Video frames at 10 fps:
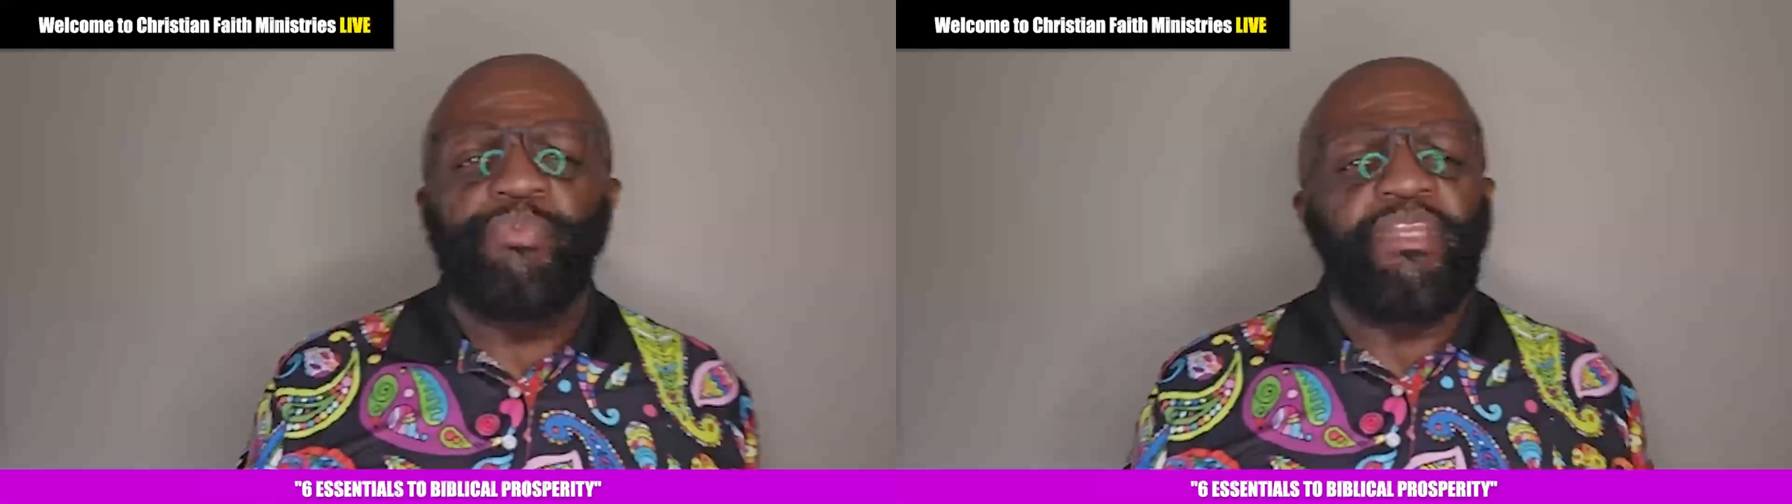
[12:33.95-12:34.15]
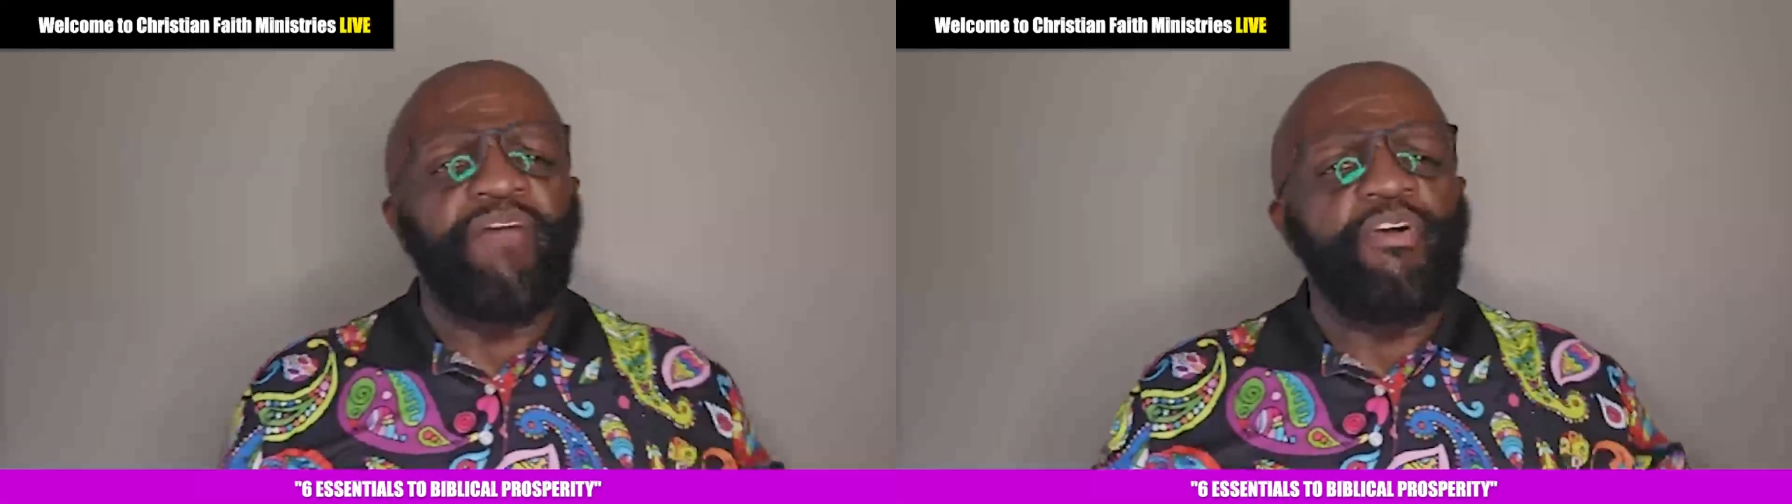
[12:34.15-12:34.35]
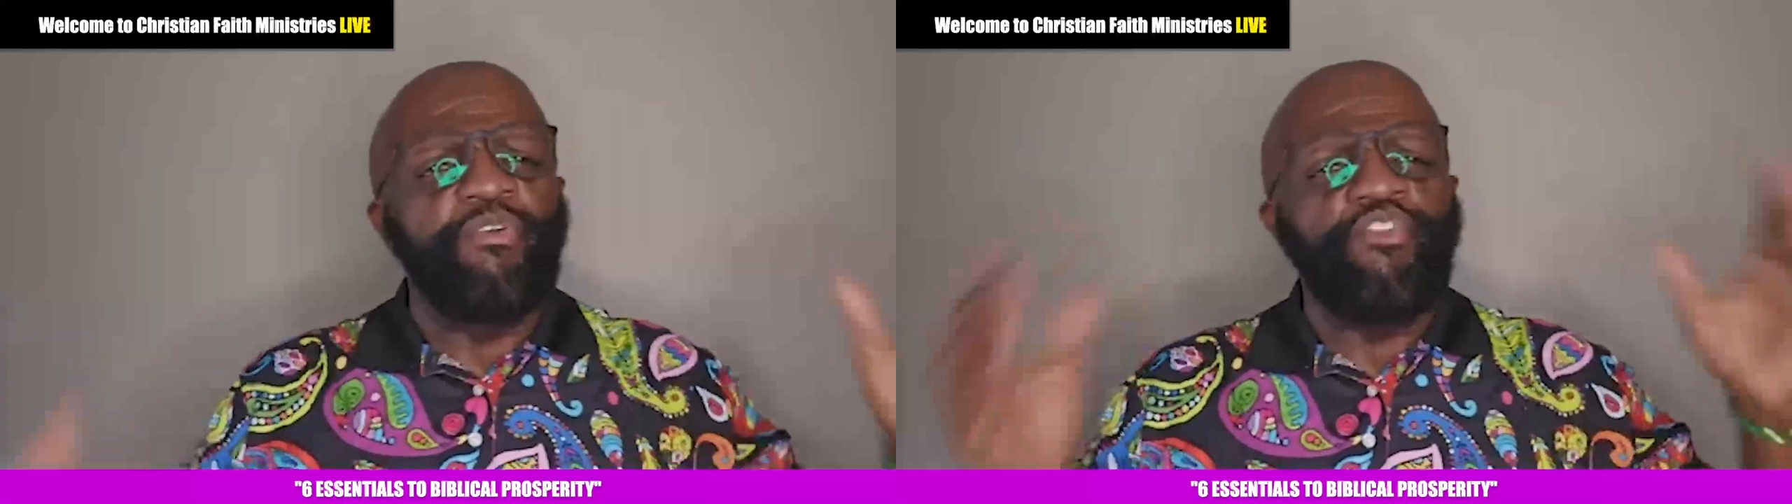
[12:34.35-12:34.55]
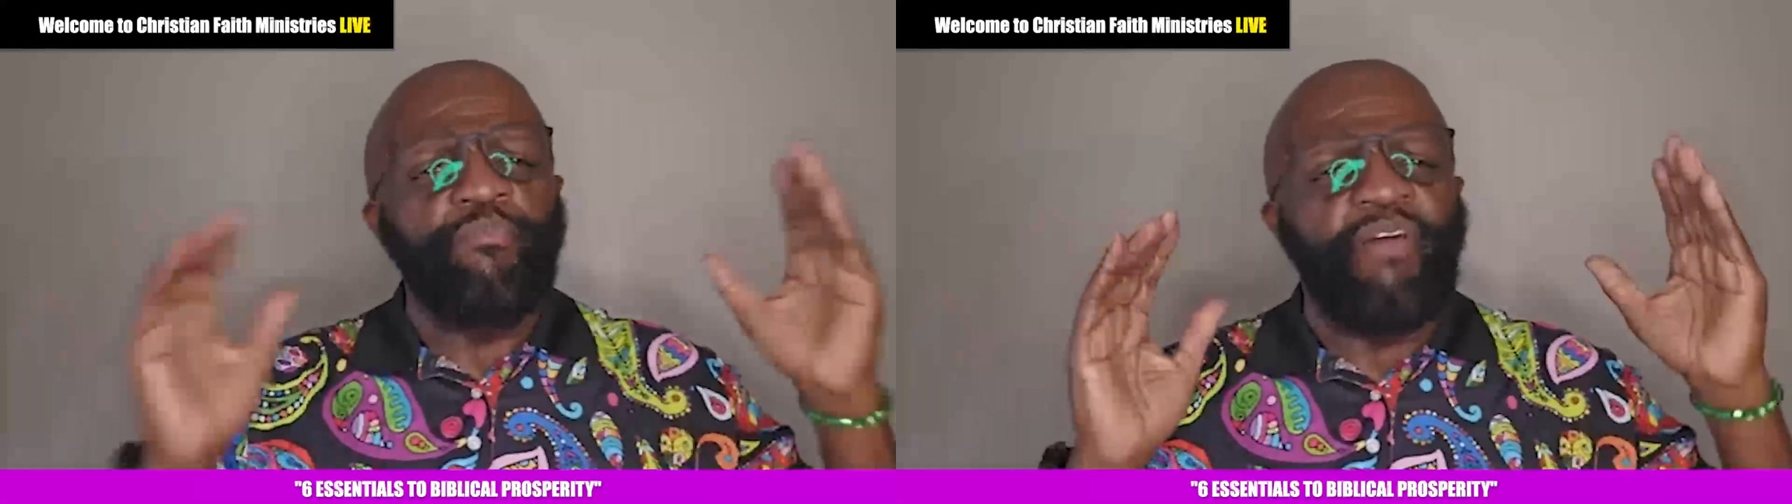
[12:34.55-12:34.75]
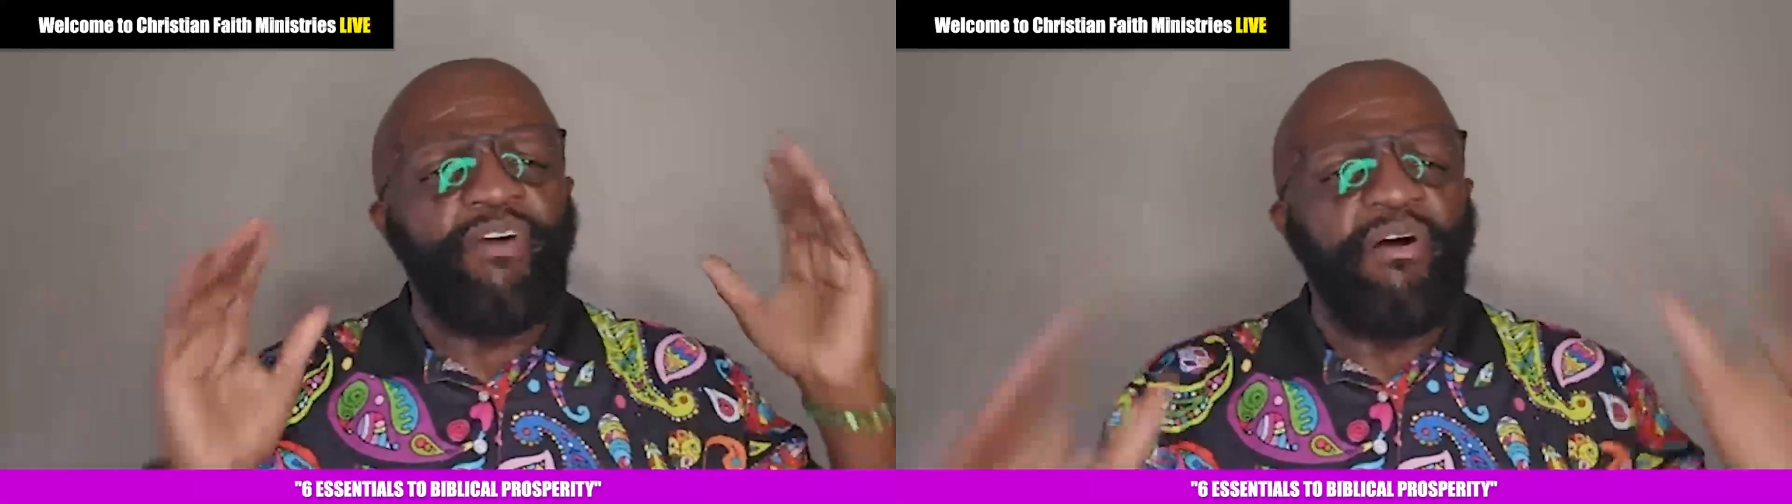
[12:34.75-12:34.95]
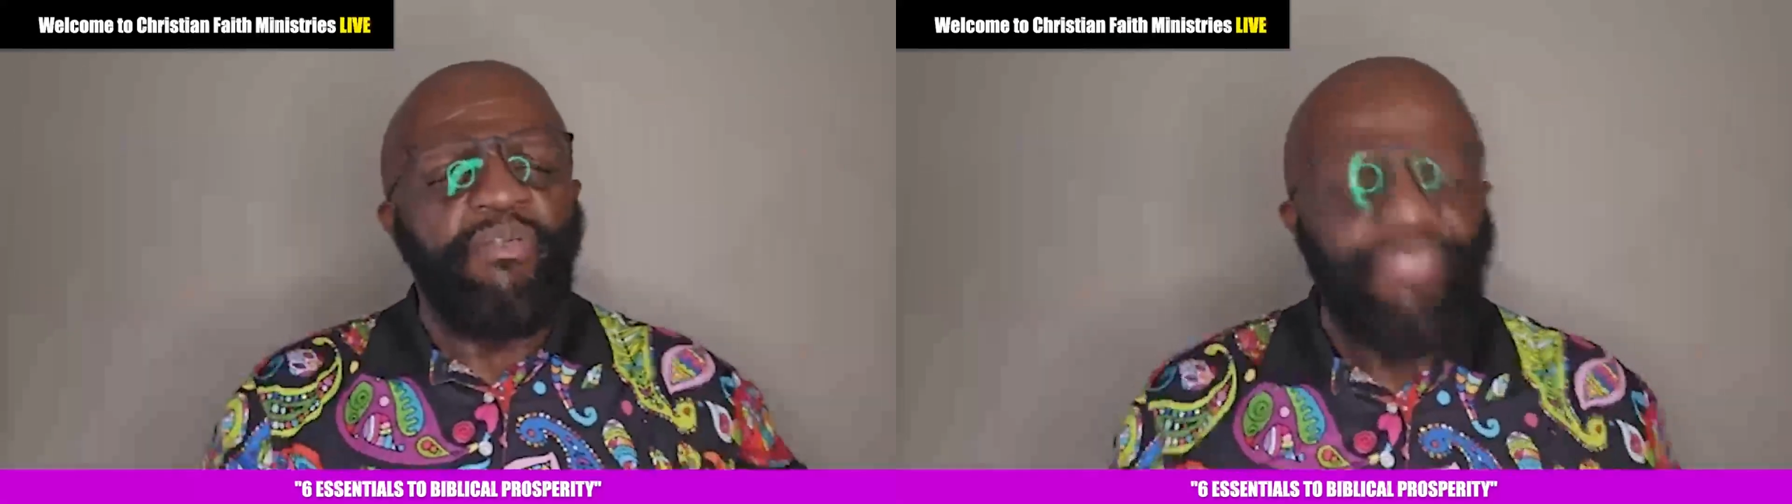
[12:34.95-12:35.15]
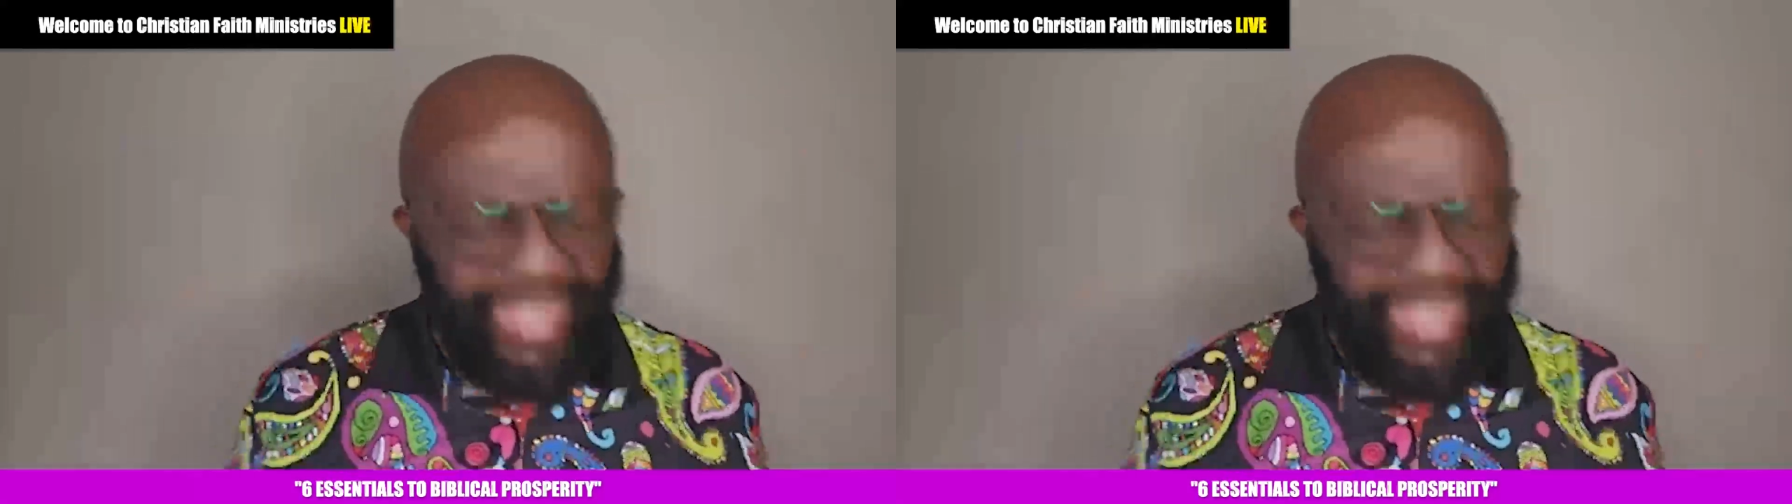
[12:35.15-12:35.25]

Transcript: beloved, I wish above all